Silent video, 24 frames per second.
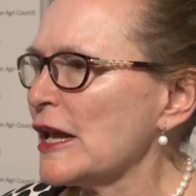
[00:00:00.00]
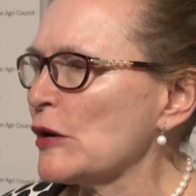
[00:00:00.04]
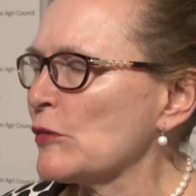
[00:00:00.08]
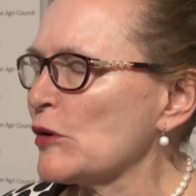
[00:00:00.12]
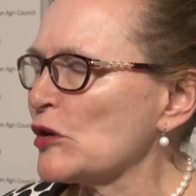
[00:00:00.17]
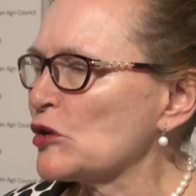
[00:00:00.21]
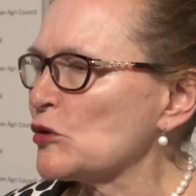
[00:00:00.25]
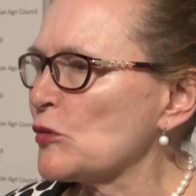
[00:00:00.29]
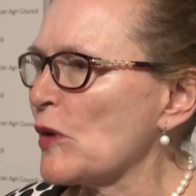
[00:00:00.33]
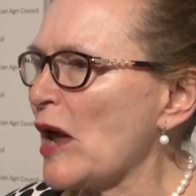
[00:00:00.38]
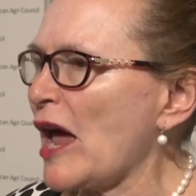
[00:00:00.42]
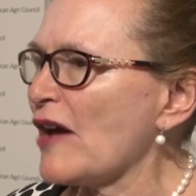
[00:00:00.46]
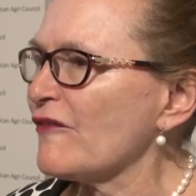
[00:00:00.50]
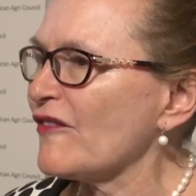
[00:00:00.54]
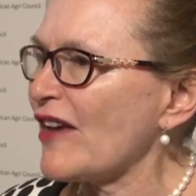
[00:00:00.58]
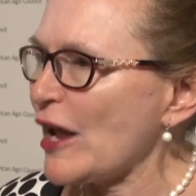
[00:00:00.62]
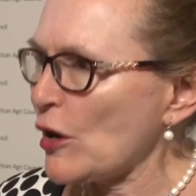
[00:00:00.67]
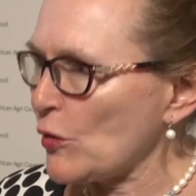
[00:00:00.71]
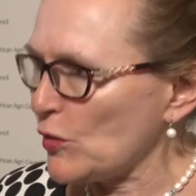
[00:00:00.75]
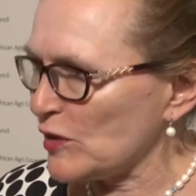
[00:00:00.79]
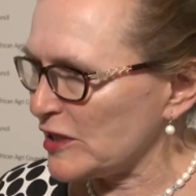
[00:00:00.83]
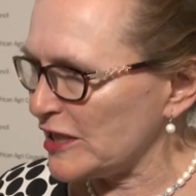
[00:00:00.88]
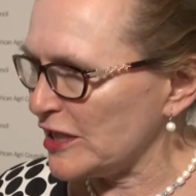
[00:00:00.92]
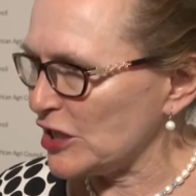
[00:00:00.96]
in which we have
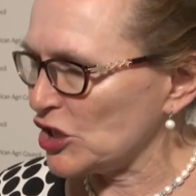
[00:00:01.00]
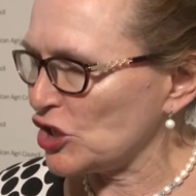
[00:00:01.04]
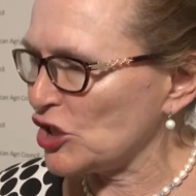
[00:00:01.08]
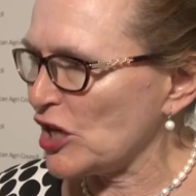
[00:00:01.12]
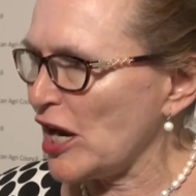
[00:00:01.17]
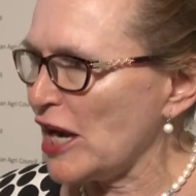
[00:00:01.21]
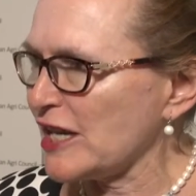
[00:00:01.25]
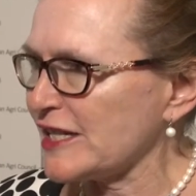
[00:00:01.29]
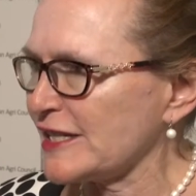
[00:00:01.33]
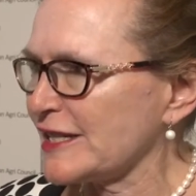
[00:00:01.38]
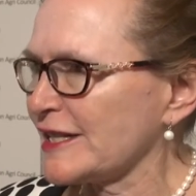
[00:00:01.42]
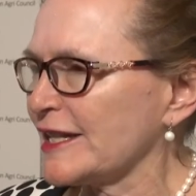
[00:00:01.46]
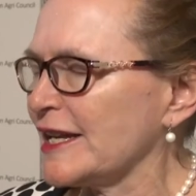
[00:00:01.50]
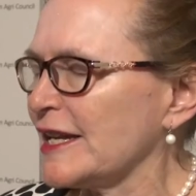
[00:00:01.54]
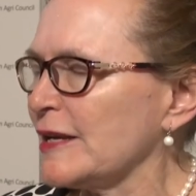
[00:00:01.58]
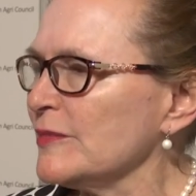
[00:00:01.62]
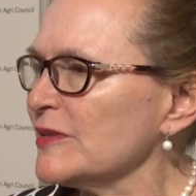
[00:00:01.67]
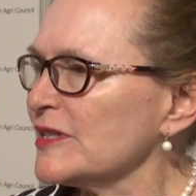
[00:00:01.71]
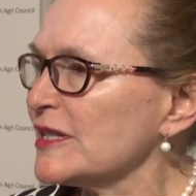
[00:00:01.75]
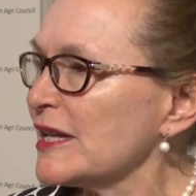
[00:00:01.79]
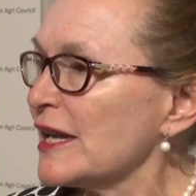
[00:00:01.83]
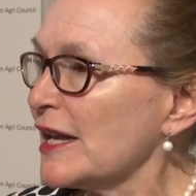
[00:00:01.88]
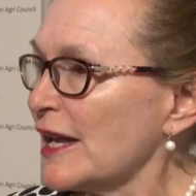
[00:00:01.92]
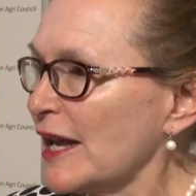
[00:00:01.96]
equity share
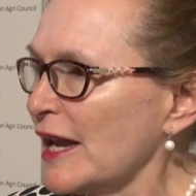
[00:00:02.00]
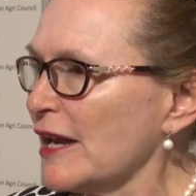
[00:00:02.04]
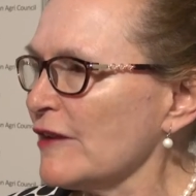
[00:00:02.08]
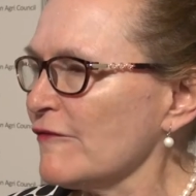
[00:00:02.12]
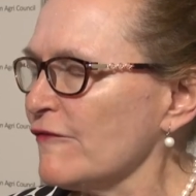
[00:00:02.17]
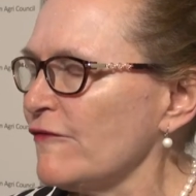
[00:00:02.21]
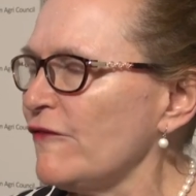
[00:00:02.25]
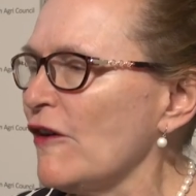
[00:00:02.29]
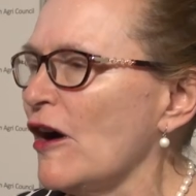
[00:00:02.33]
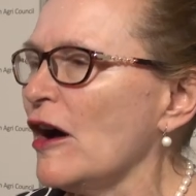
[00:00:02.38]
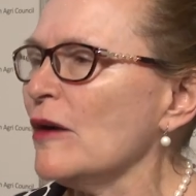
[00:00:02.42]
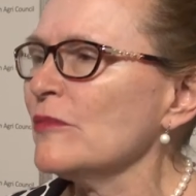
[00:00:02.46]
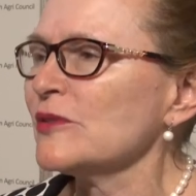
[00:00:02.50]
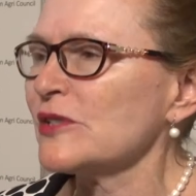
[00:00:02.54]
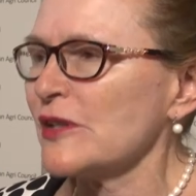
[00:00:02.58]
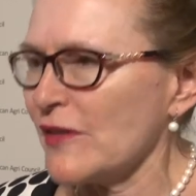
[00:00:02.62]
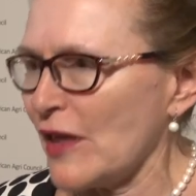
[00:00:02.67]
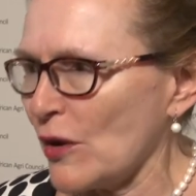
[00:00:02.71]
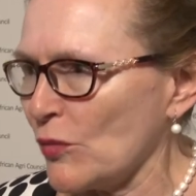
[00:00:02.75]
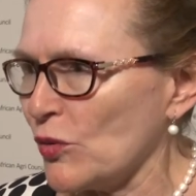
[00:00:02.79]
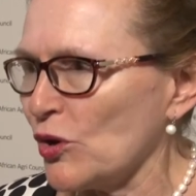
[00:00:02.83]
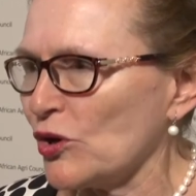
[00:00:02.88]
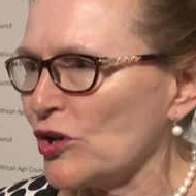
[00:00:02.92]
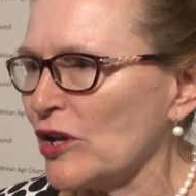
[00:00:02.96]
schemes in farms, and
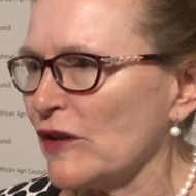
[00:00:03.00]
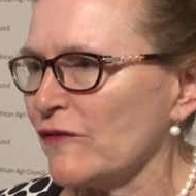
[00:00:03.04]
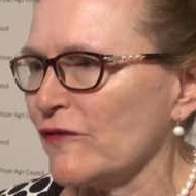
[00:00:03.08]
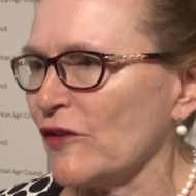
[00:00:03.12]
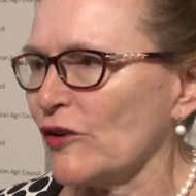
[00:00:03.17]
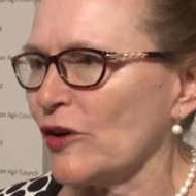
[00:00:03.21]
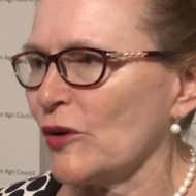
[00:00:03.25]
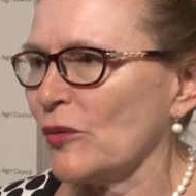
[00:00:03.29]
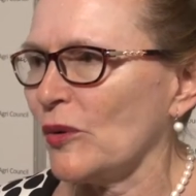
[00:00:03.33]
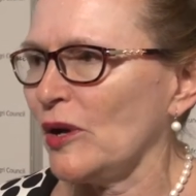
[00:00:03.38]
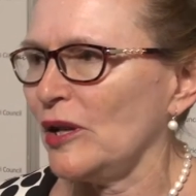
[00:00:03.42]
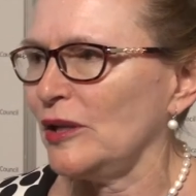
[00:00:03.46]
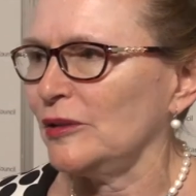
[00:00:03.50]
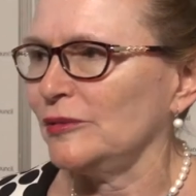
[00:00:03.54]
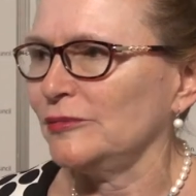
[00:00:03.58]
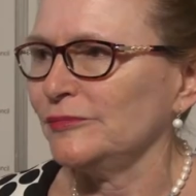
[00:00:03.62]
they're working very well.